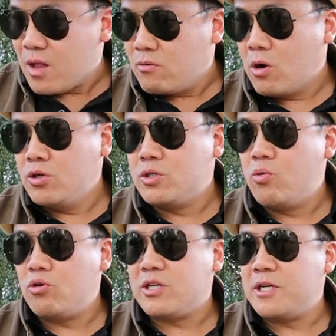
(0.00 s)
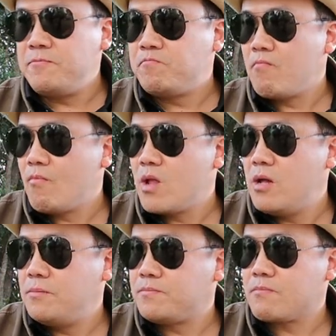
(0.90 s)
rose water,
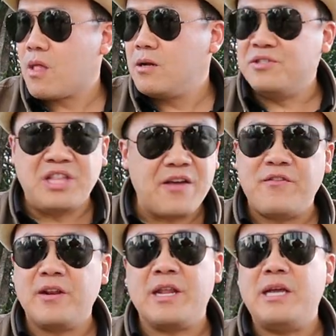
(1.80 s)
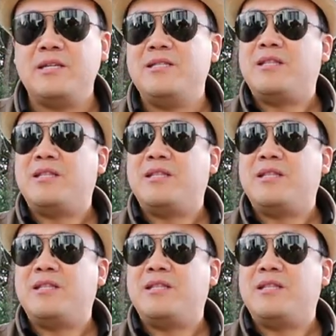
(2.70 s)
definitely,